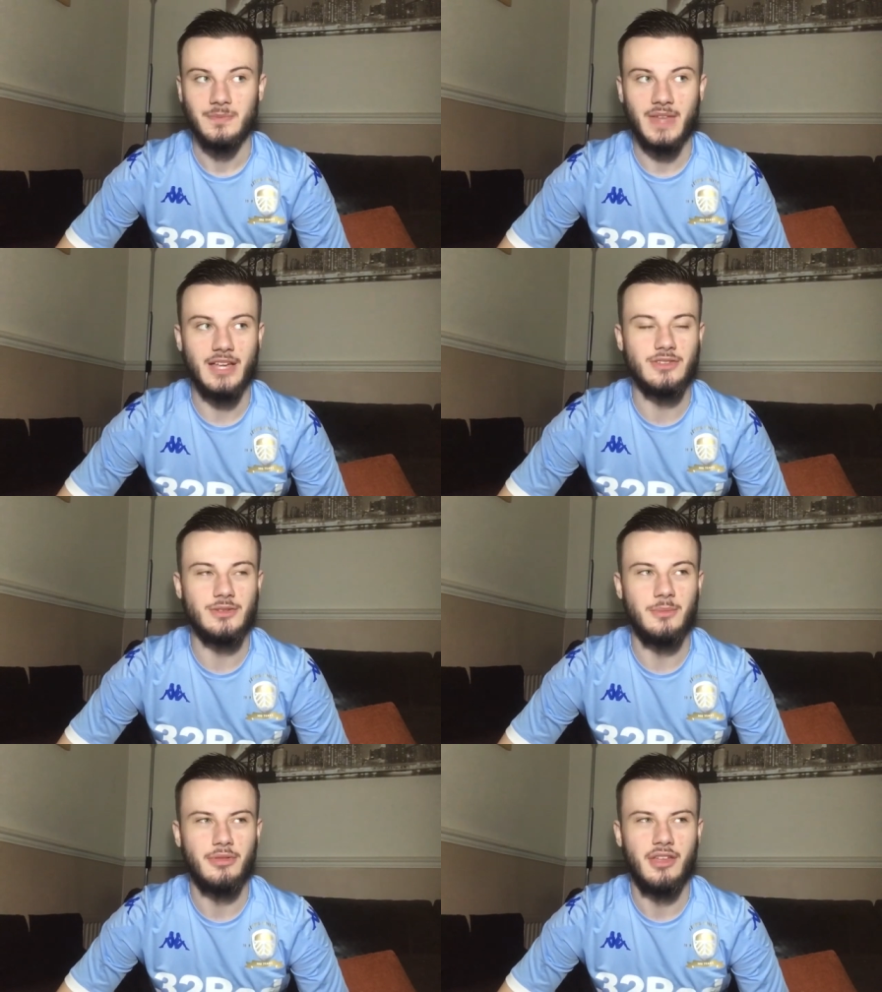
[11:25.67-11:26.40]
That's
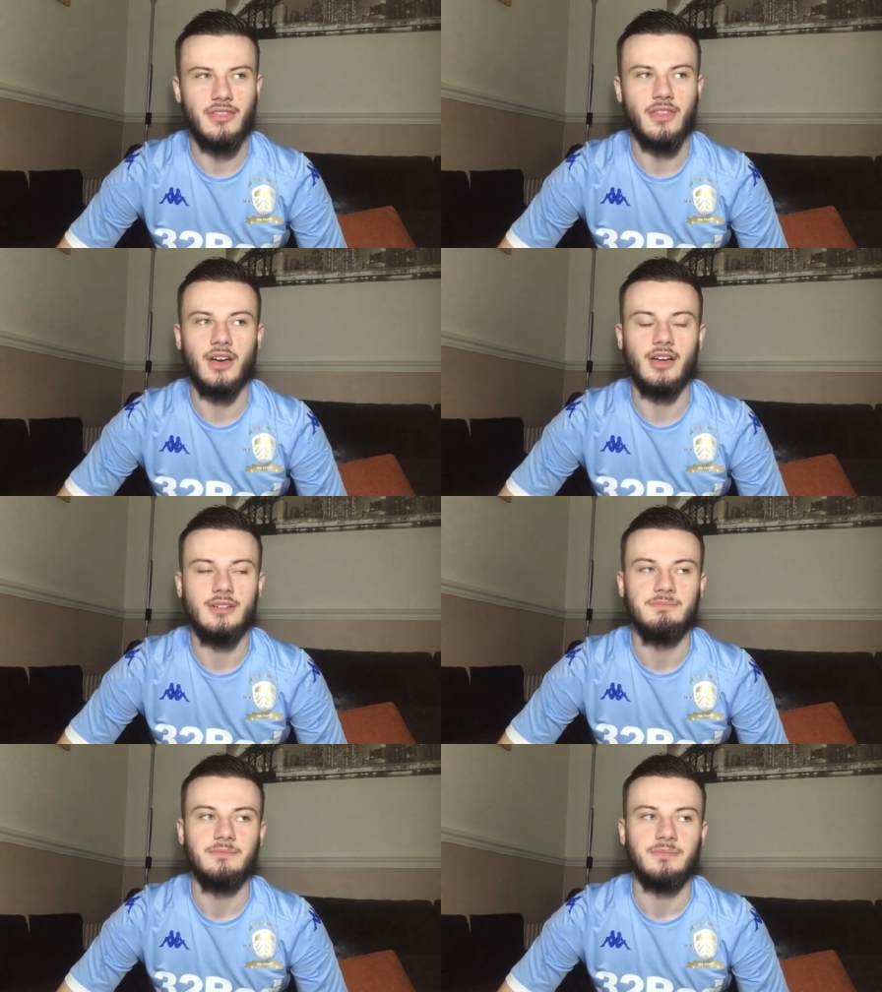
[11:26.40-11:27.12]
something that
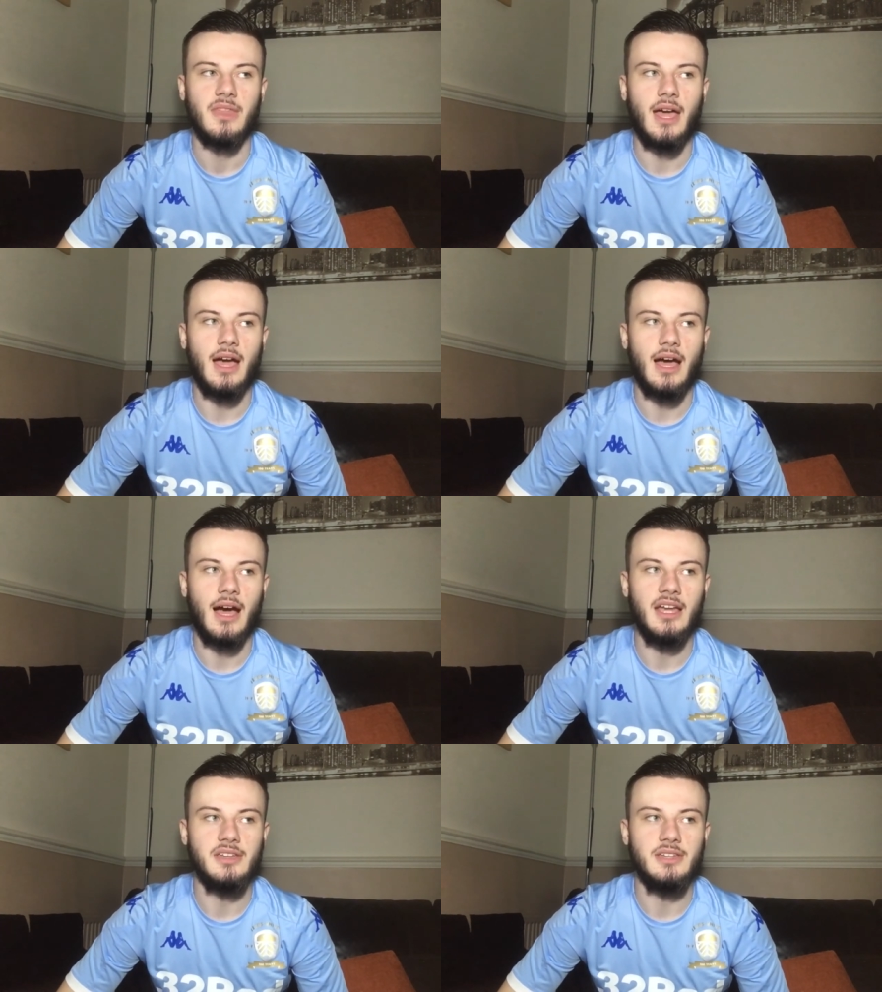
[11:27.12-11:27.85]

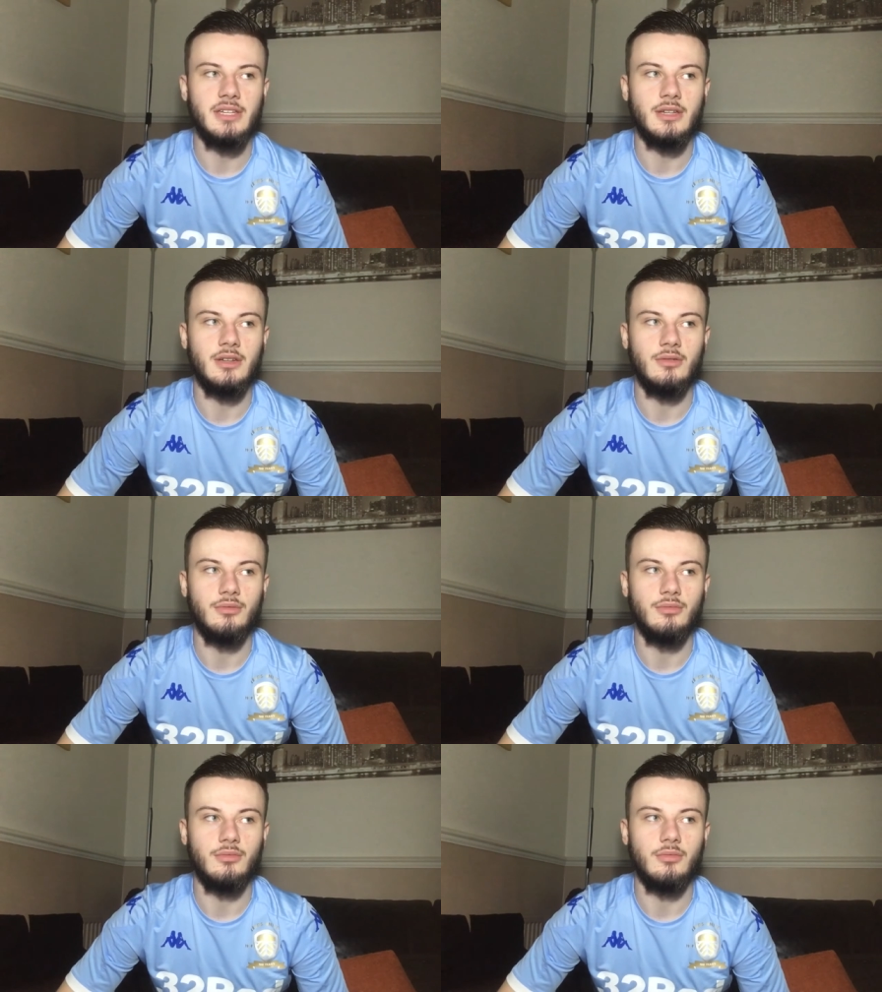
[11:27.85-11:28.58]
I
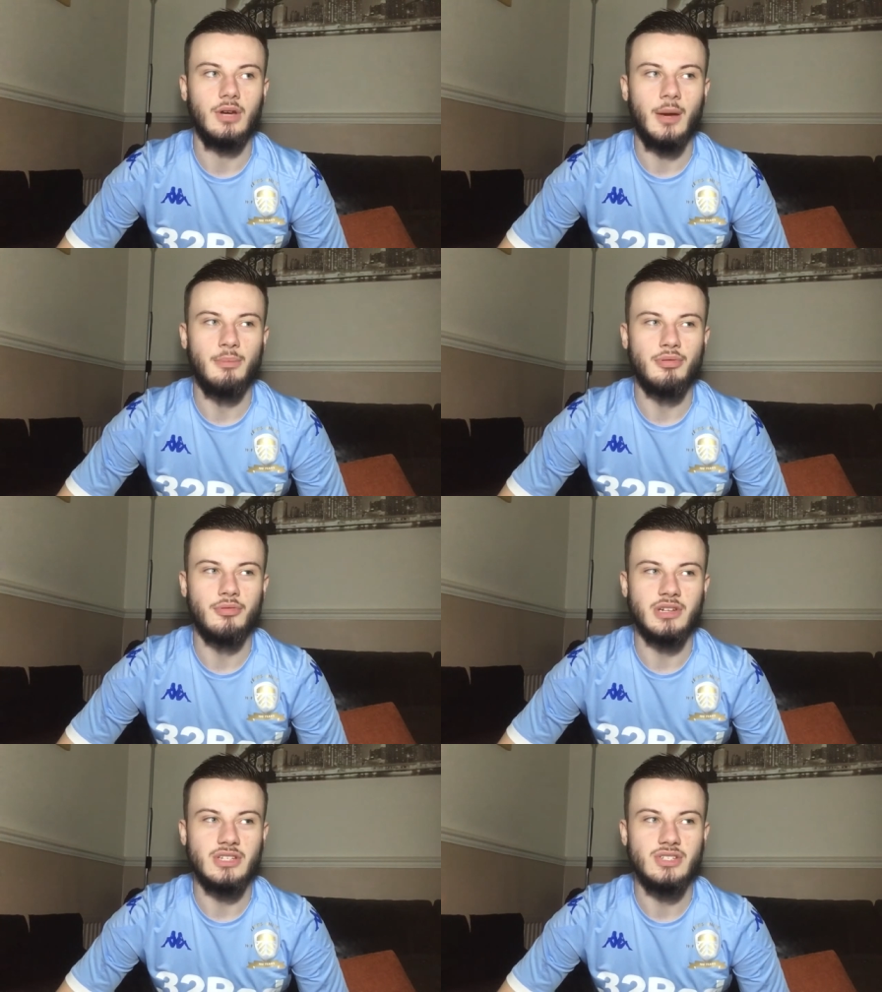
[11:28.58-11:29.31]
didn't
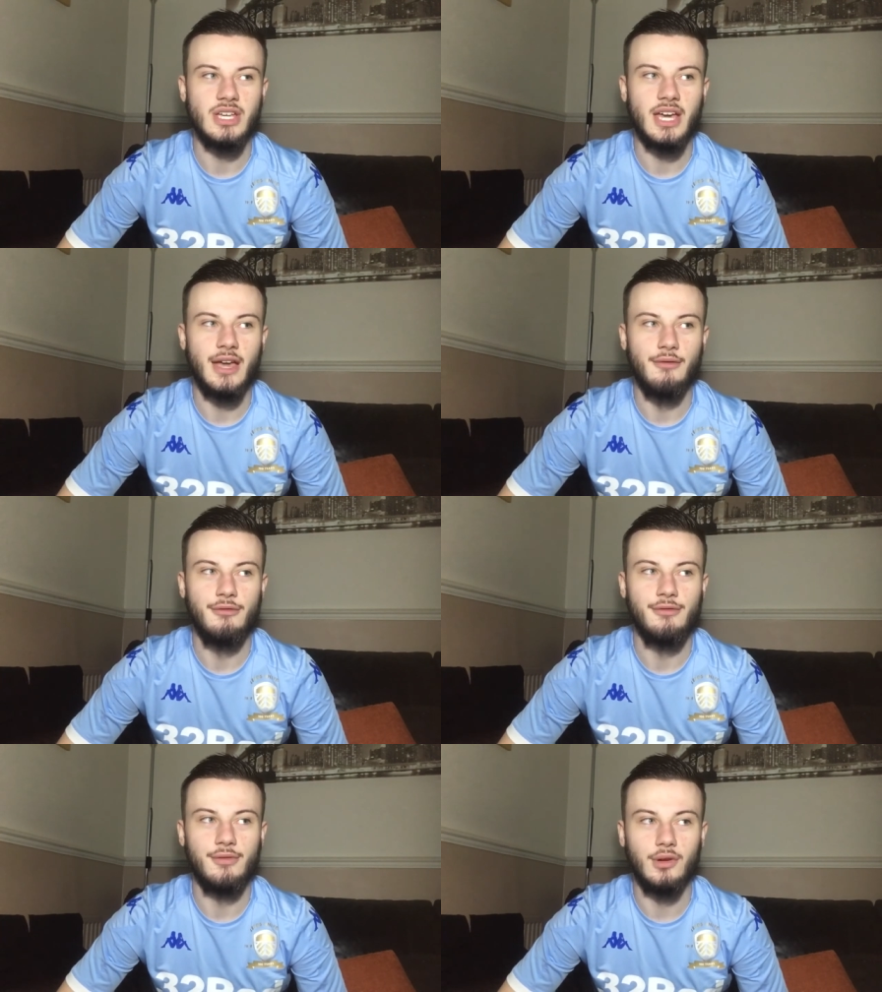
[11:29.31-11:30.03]
appreciate
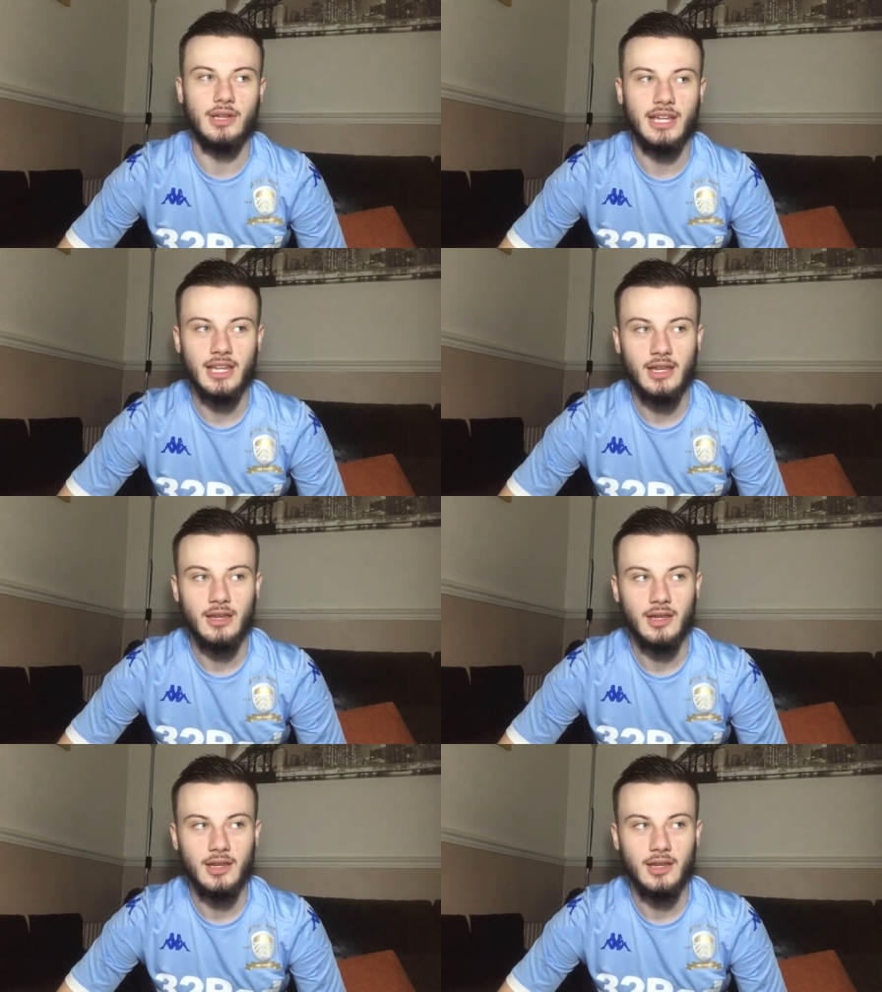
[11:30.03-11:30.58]
fully